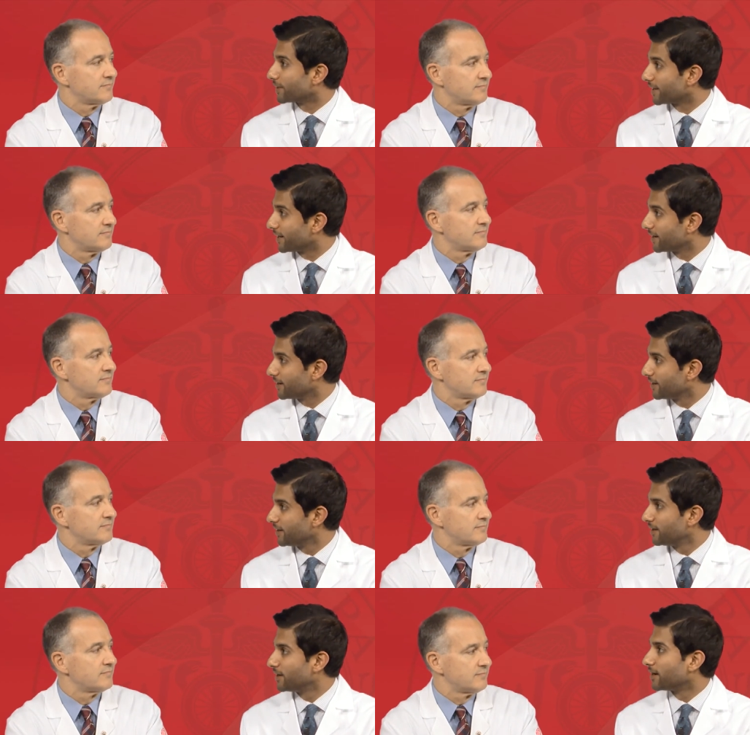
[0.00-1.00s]
Speaker 1: and get it.
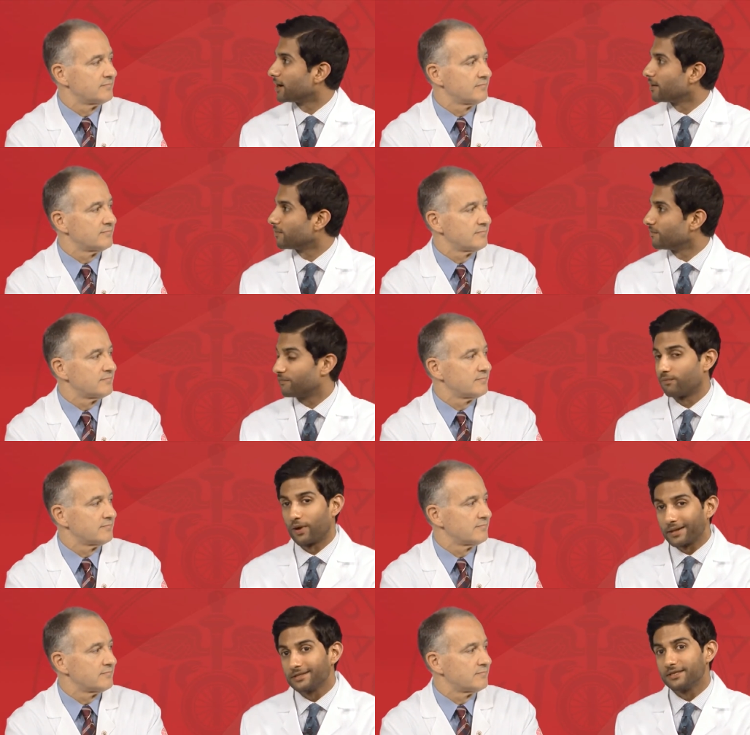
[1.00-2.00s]
Um,
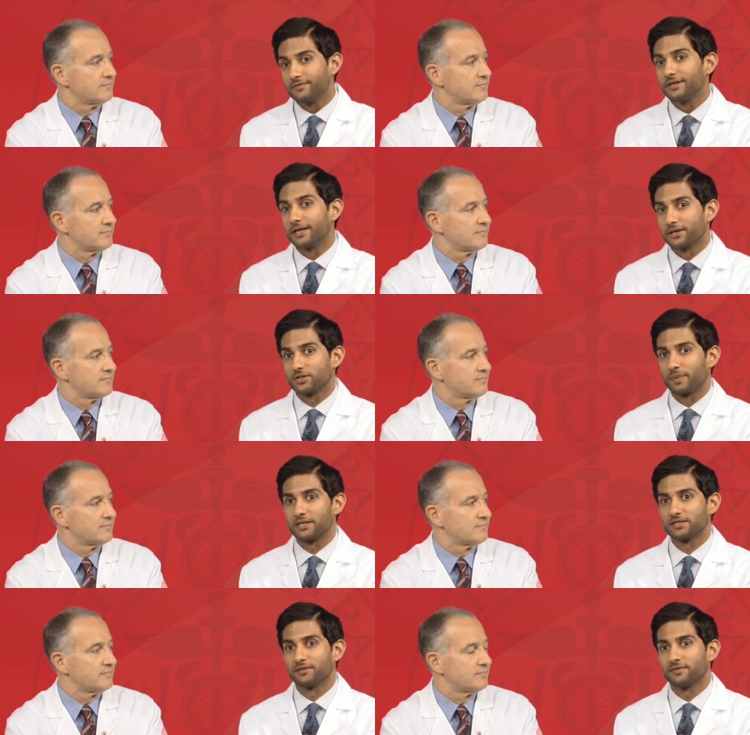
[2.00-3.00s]
relatively
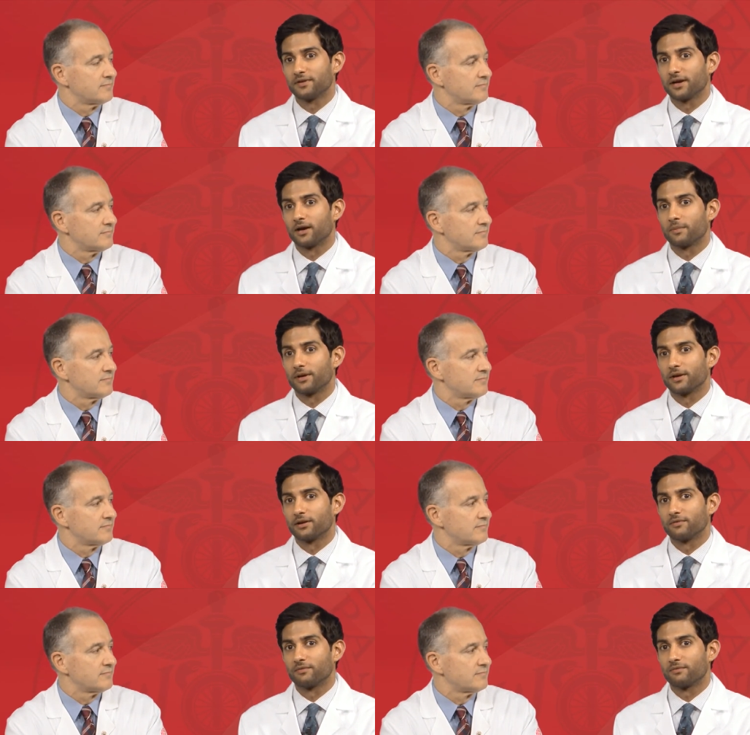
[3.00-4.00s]
inexpensive um, and,
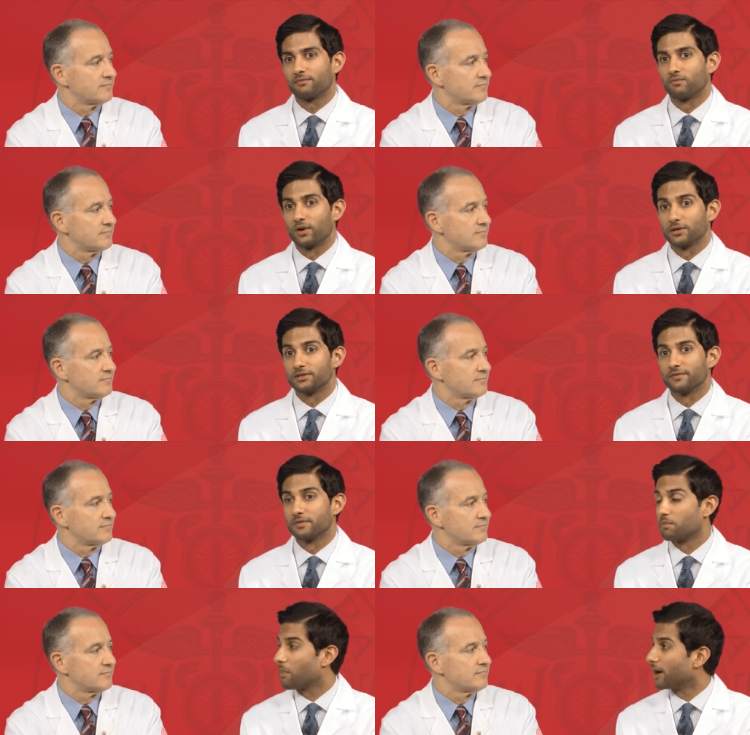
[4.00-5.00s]
and relatively
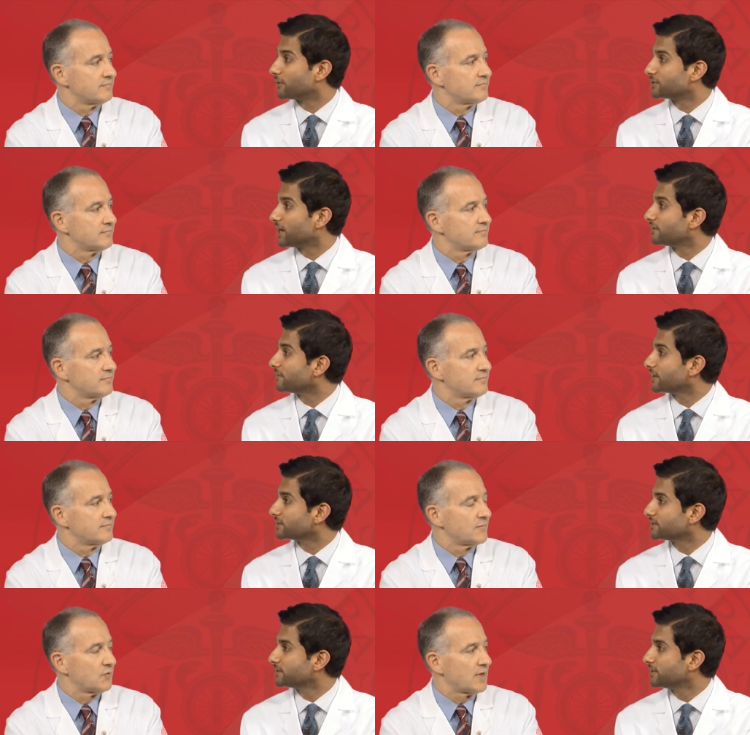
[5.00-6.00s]
minor side
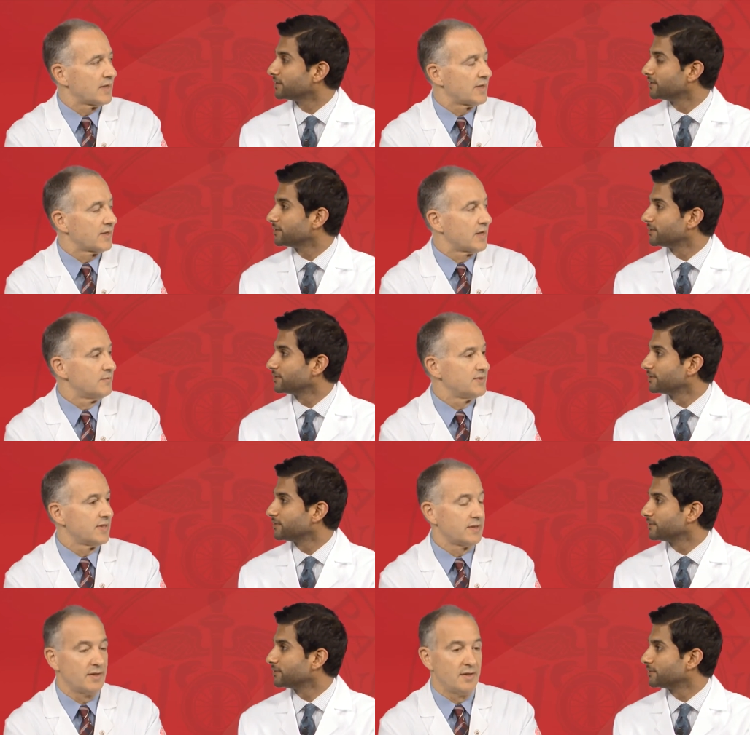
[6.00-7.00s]
effects.
Speaker 2: Right, and it comes
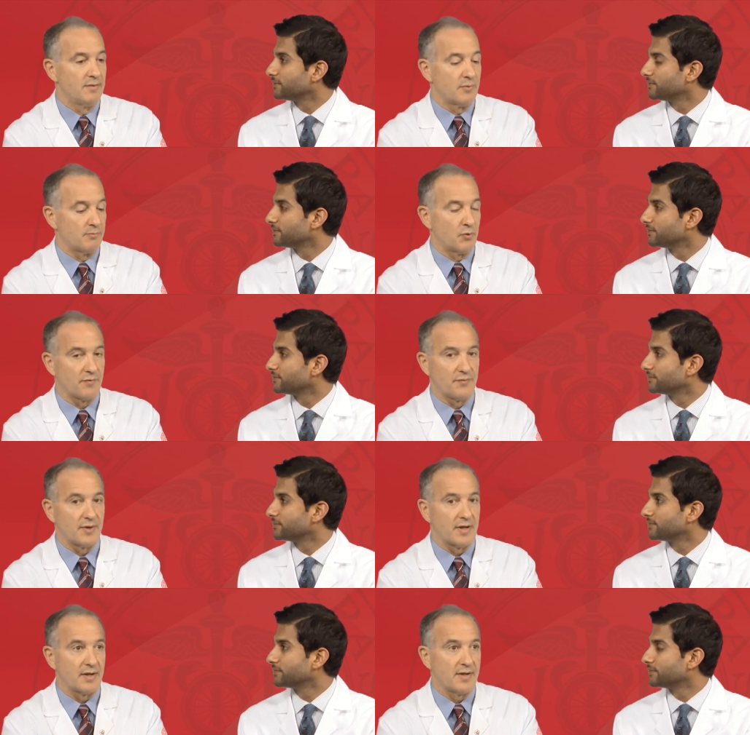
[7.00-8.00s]
in both
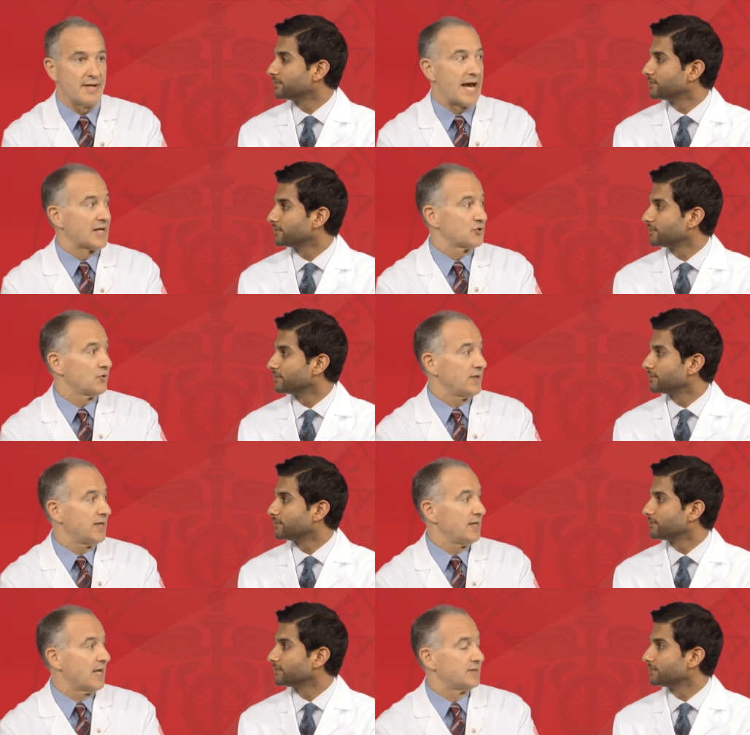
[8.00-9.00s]
uh,
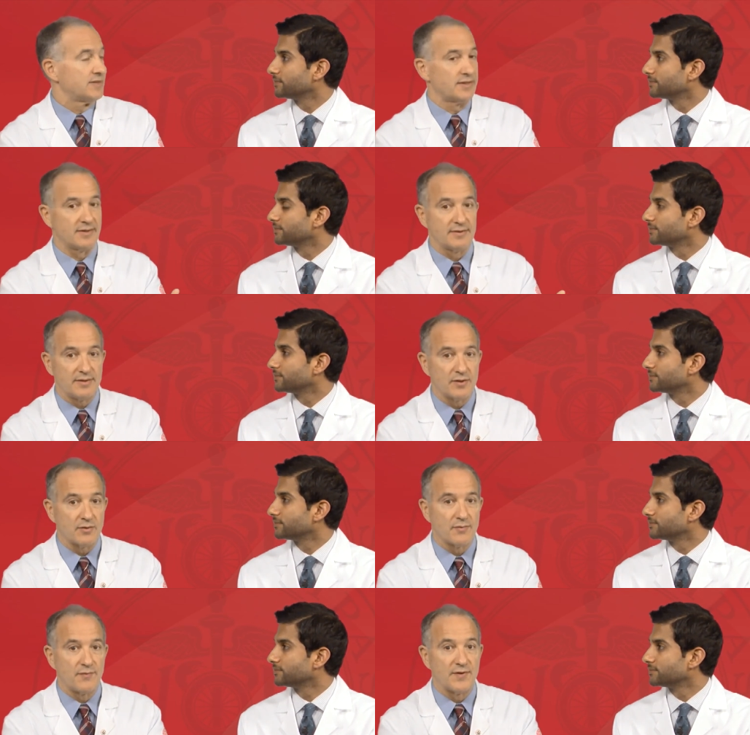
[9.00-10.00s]
naturally, as in you know
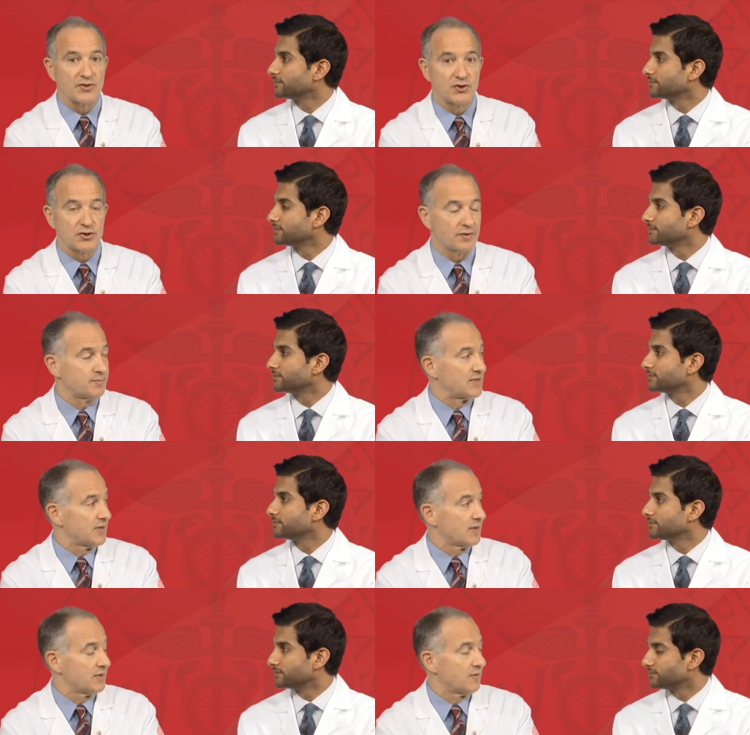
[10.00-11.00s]
fish, especially
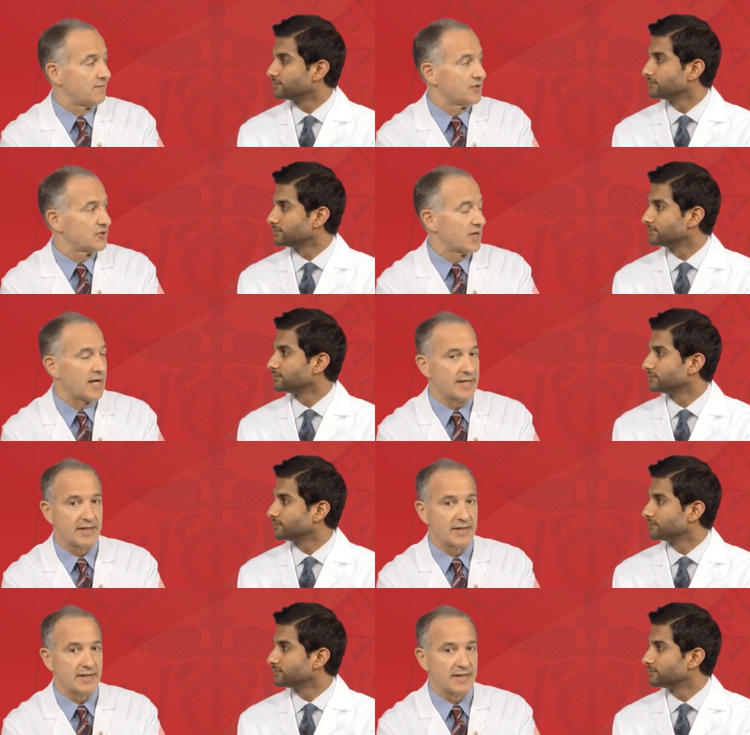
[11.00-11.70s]
uh, you know fish diet. It